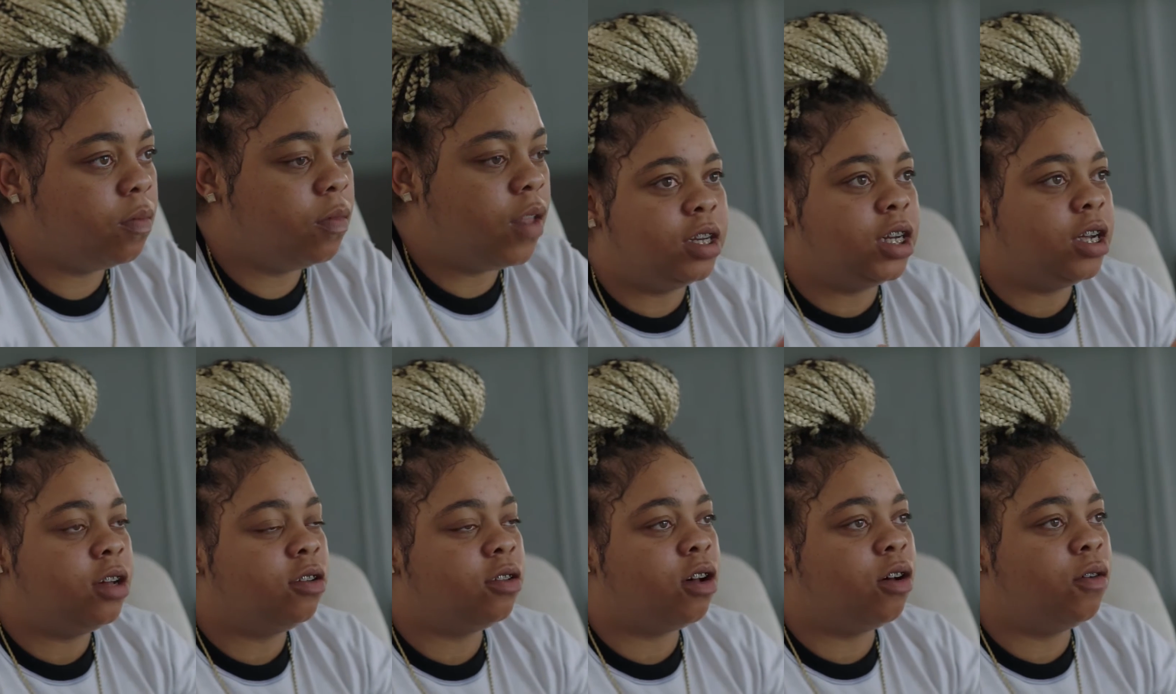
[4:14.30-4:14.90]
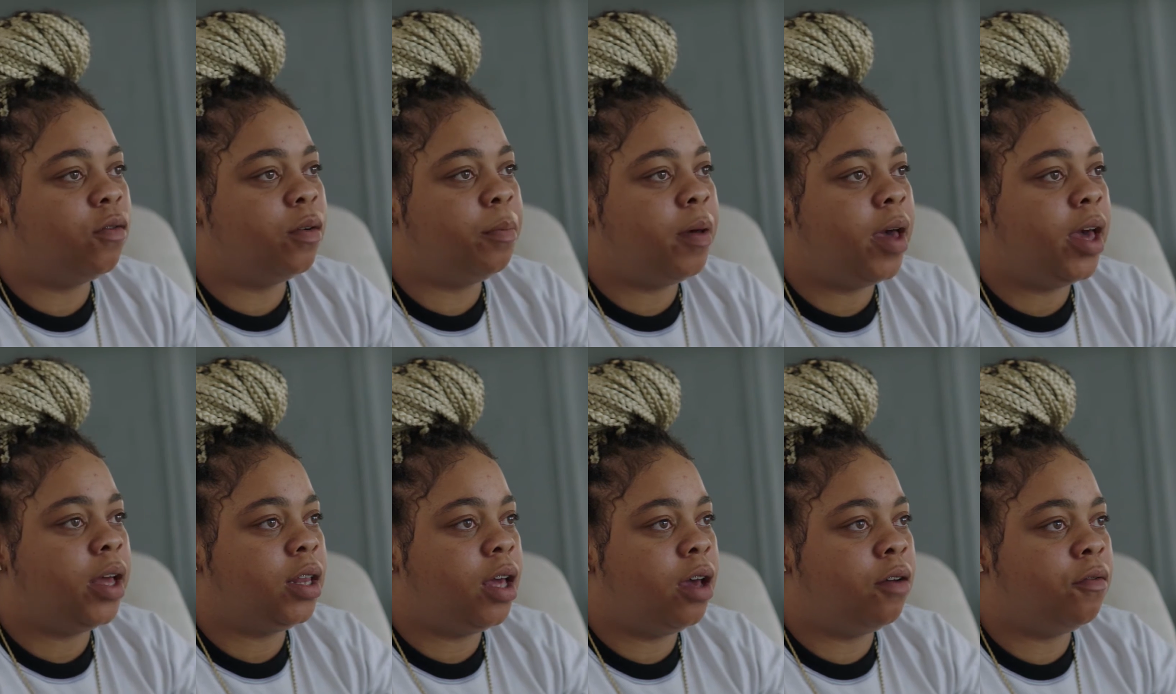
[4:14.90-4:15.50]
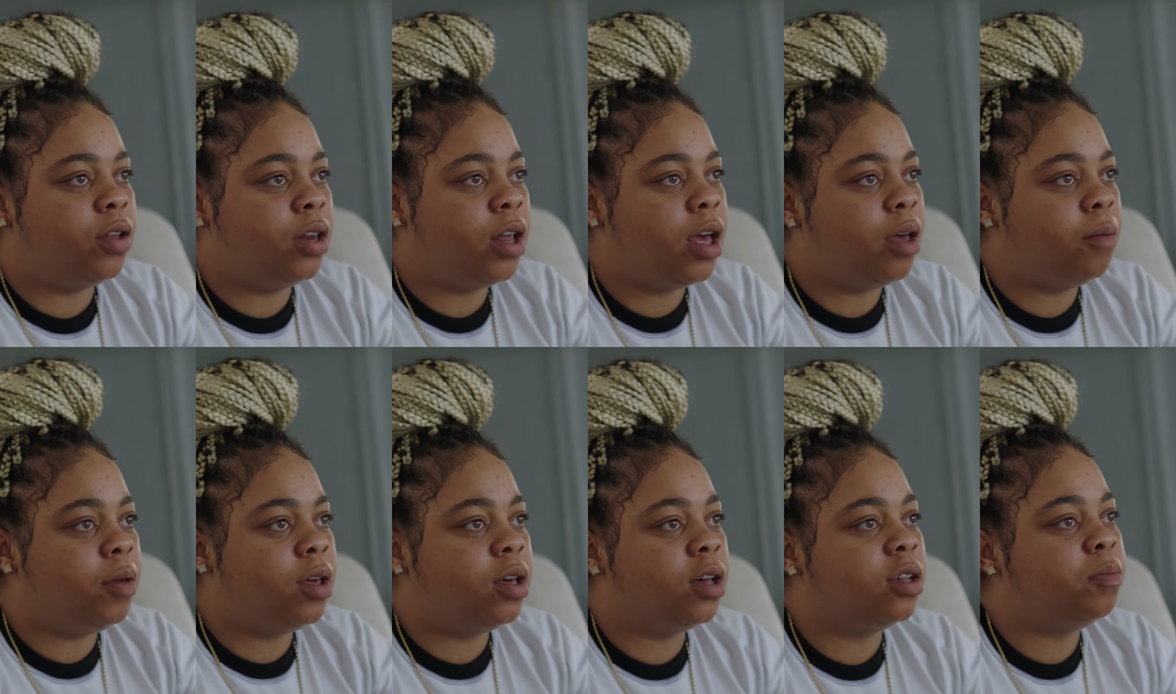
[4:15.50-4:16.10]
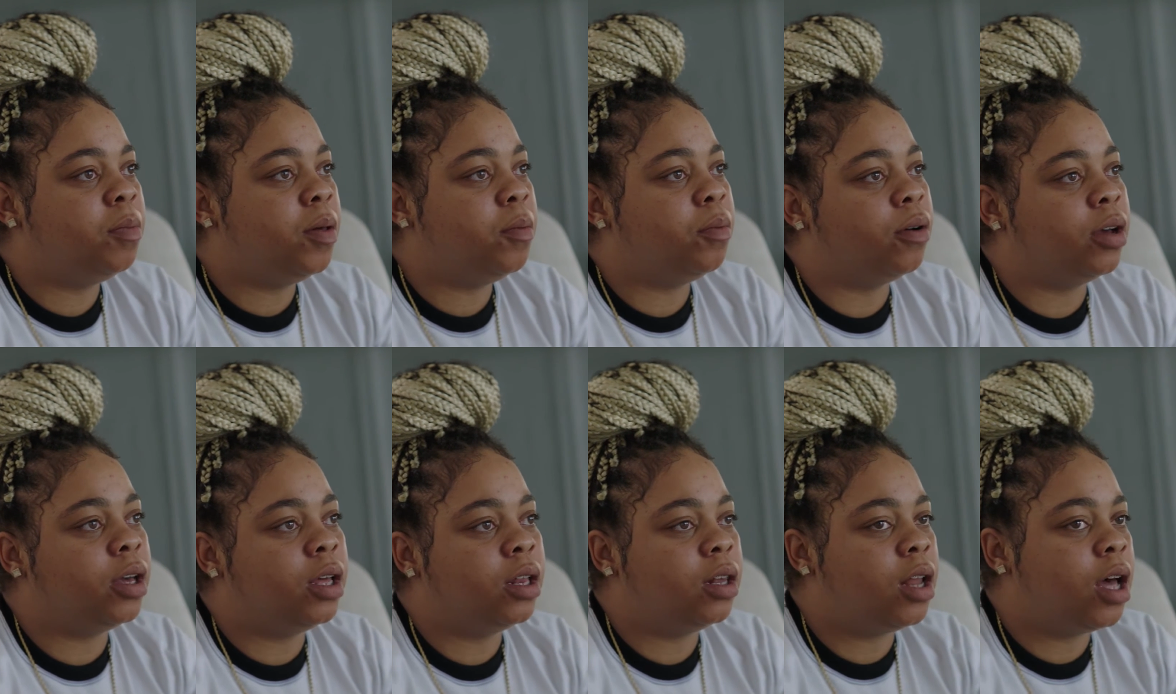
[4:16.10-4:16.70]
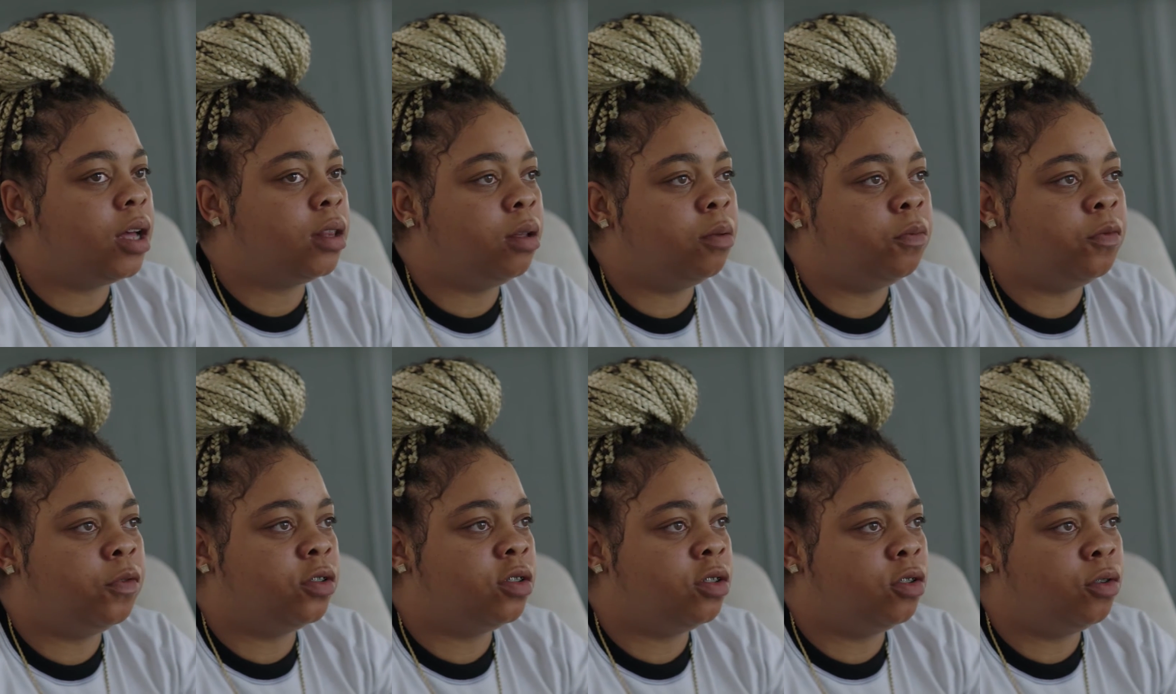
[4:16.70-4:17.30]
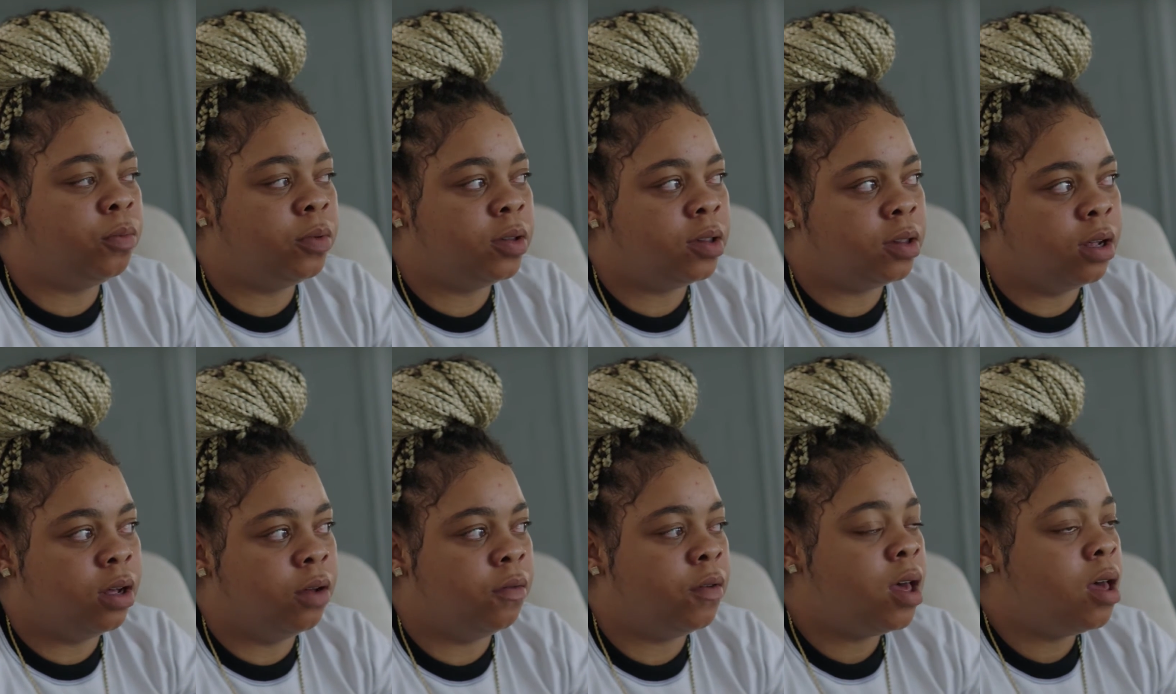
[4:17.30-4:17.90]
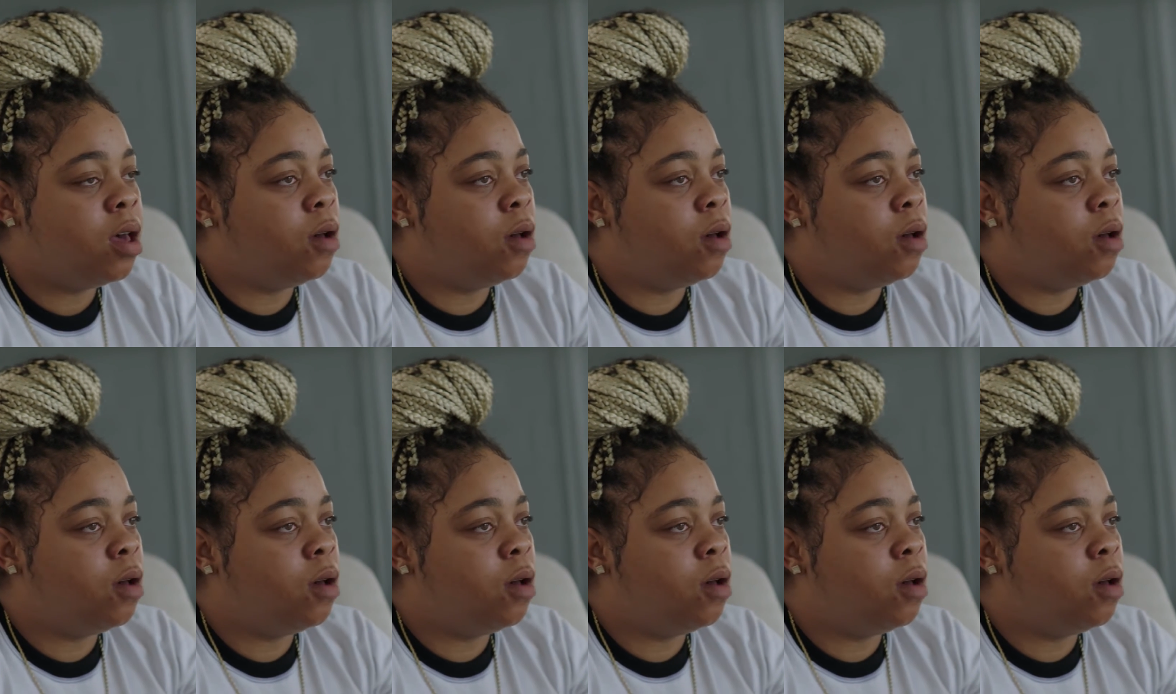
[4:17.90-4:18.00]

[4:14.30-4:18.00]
Jails are overpacked every day because people are getting locked up for stupid stuff.